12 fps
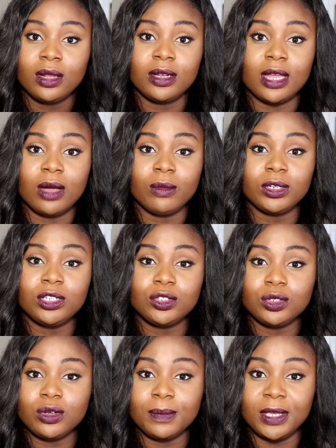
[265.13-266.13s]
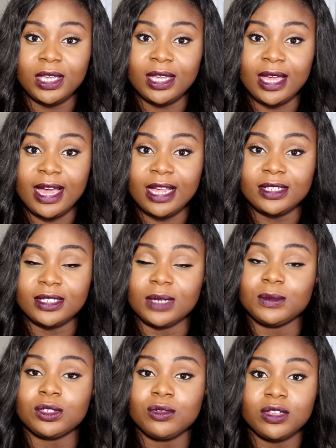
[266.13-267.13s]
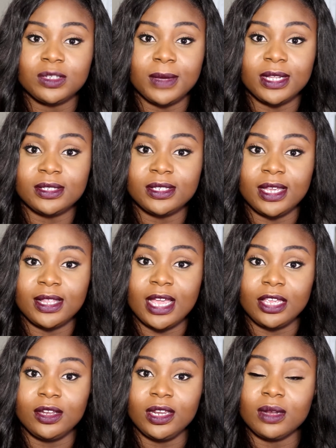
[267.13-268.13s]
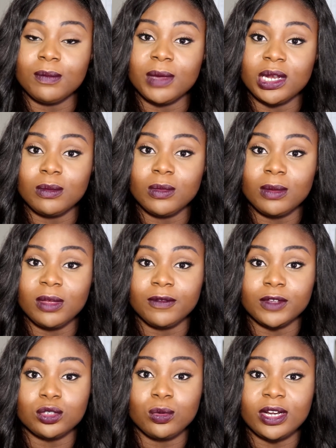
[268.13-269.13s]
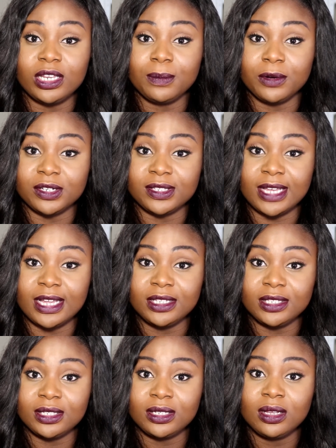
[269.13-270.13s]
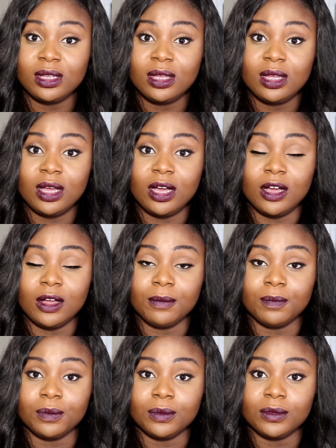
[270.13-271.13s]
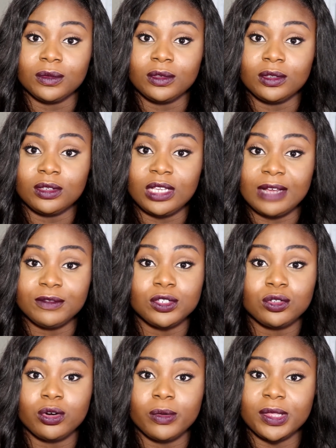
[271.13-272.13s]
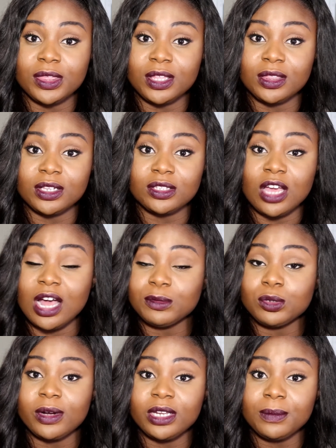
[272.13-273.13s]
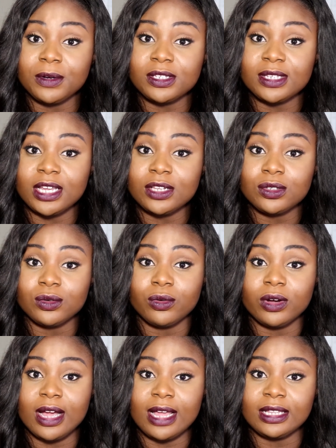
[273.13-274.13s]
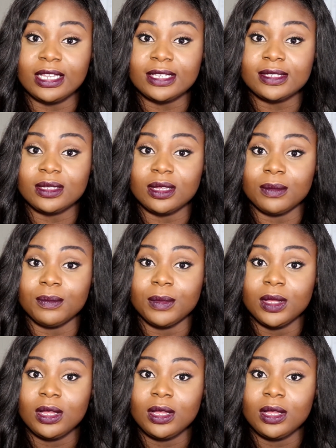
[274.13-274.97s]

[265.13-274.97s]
Now, when you do a PCAT, some schools might say that you need a minimum of a 20%. You have to score within the top 20% or at least the